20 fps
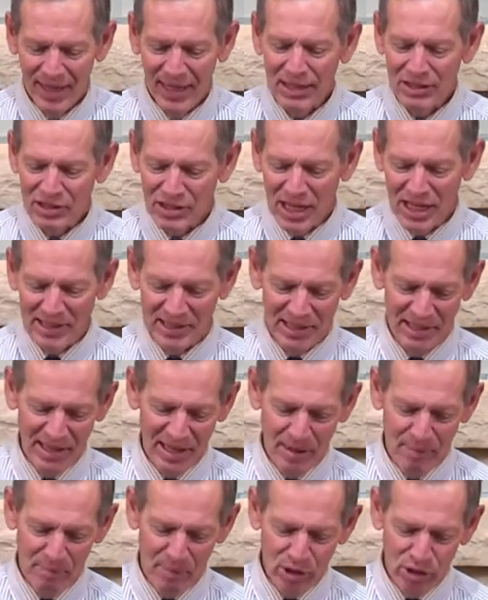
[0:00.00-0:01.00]
He said to
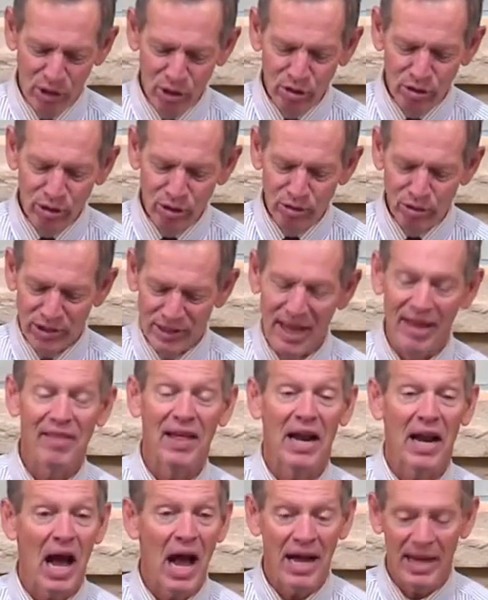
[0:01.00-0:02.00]
them, "But who do you say
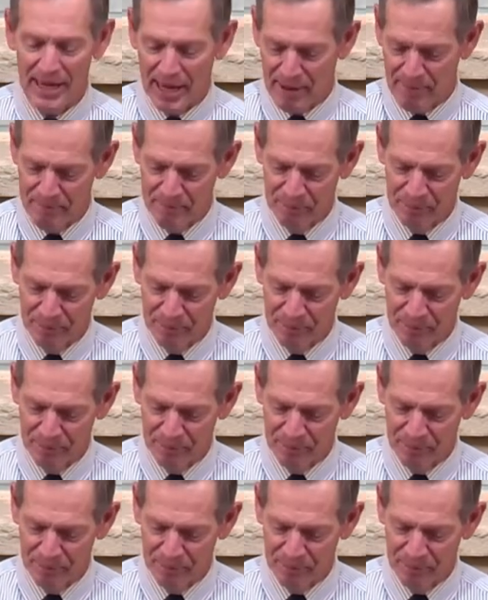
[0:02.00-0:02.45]
that I am?"